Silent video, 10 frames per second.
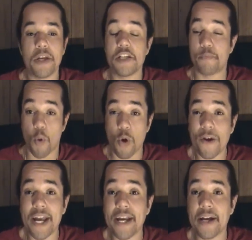He's
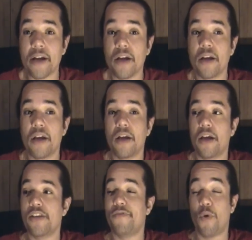boring.
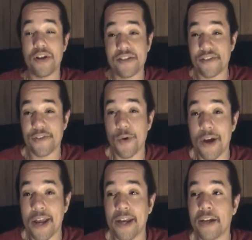His voice is
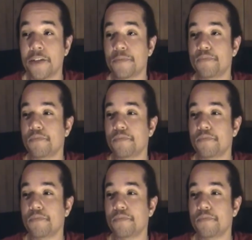annoying.